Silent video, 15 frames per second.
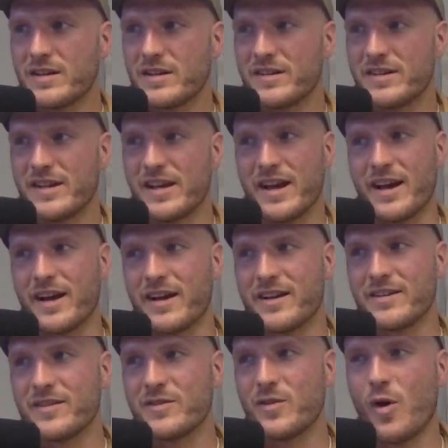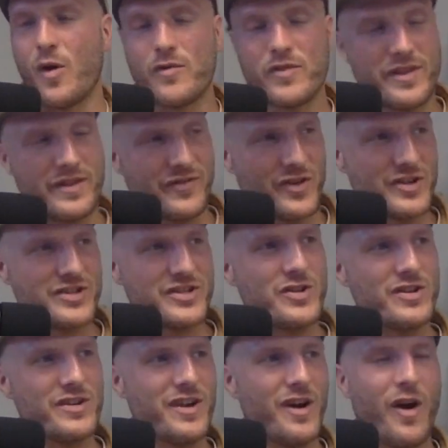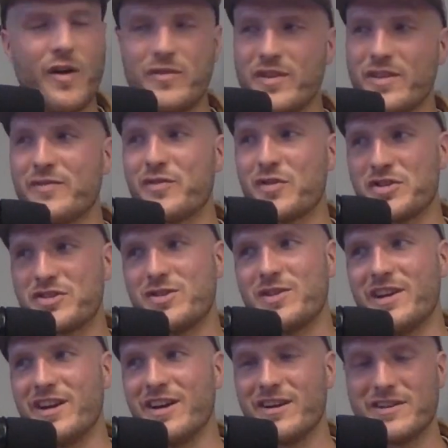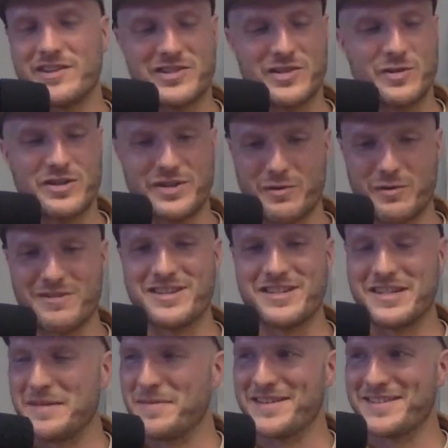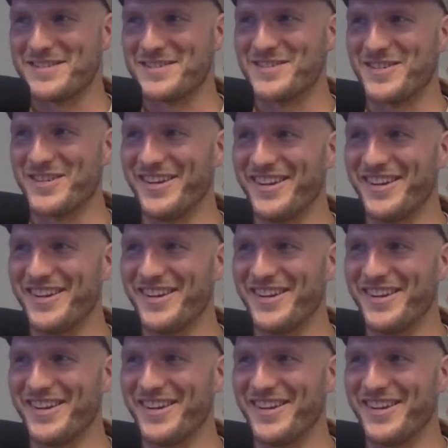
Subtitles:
Yeah, over the first 2 years, there was 3 Siemens installed.